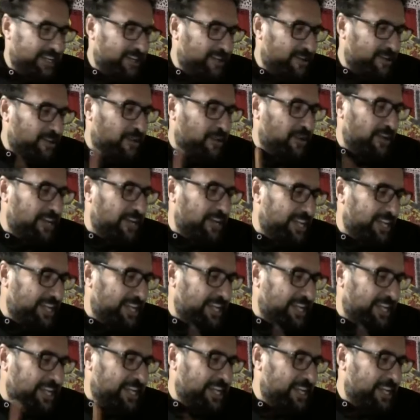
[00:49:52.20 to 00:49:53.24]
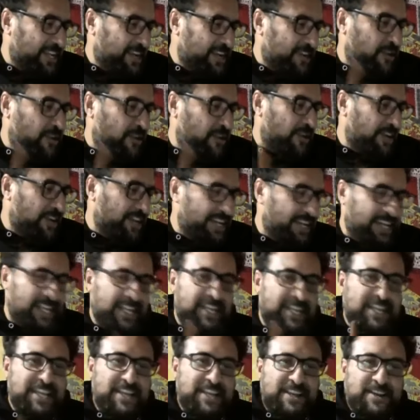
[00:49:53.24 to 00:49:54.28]
koli, koli.
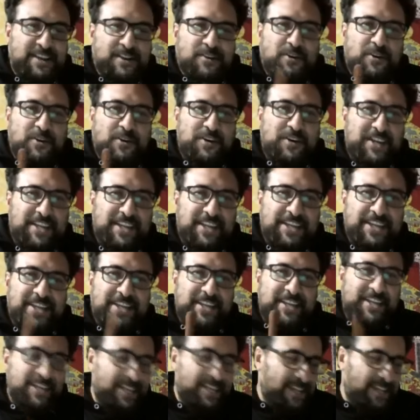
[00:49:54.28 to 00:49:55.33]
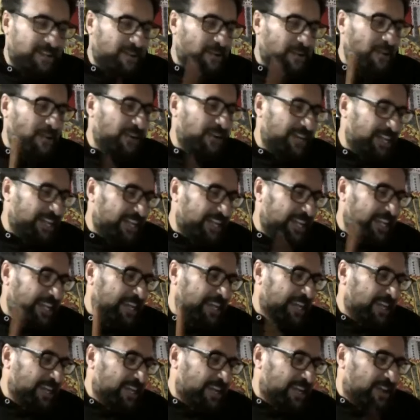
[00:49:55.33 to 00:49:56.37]
Koli, koli,
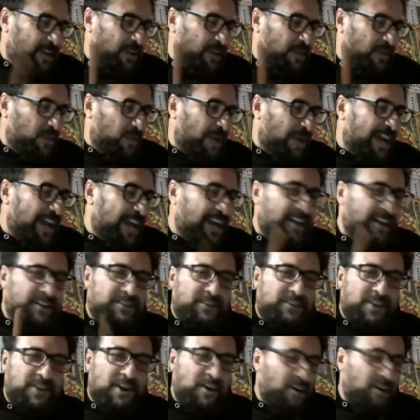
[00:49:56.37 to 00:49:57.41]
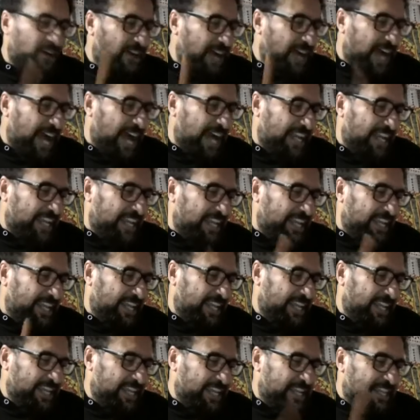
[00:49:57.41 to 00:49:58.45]
wild dog Aki,
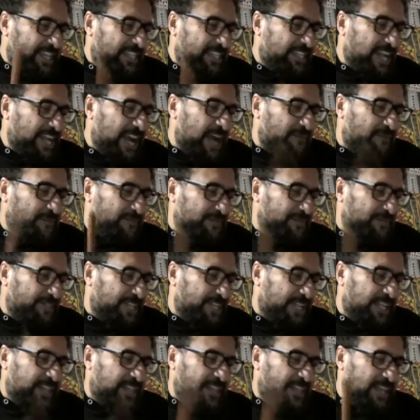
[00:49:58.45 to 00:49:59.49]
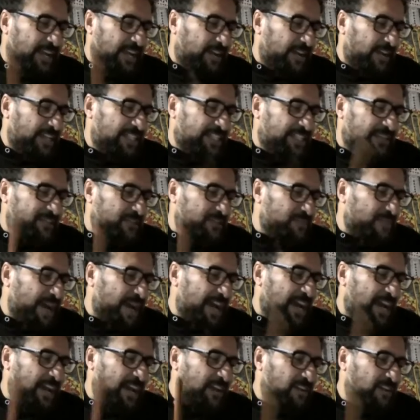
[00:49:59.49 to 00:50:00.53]
sharp teeth, aggressive
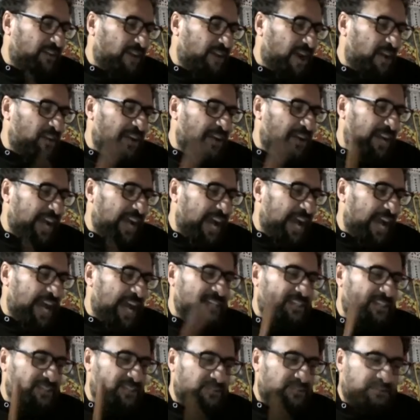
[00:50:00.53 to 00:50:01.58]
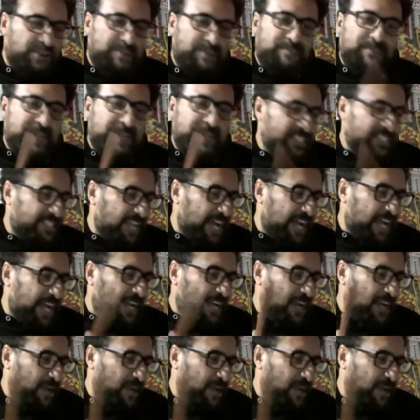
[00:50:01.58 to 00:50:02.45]
smile, growling eyes, dripping tongue,